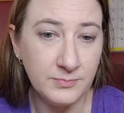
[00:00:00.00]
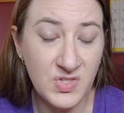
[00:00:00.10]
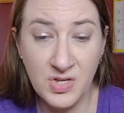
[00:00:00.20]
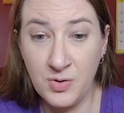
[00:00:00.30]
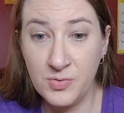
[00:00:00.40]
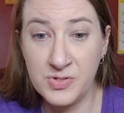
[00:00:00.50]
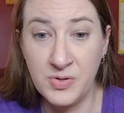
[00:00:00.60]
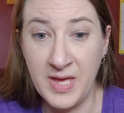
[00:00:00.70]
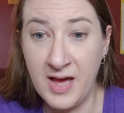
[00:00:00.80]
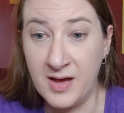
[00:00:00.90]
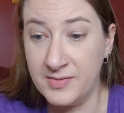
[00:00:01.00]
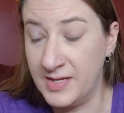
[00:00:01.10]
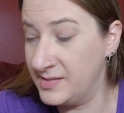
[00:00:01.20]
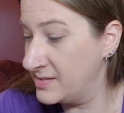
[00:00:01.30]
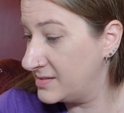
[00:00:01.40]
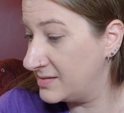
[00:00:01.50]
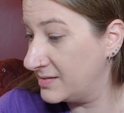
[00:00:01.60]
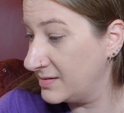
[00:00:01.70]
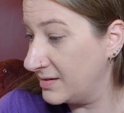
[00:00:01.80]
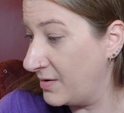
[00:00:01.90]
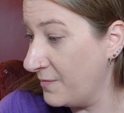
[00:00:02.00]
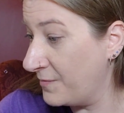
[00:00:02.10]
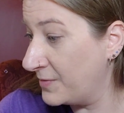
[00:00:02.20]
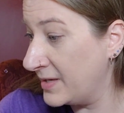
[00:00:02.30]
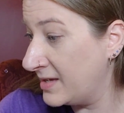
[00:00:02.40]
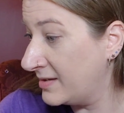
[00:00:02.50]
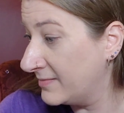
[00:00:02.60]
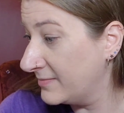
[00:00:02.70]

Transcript: So yeah, that's hopefully,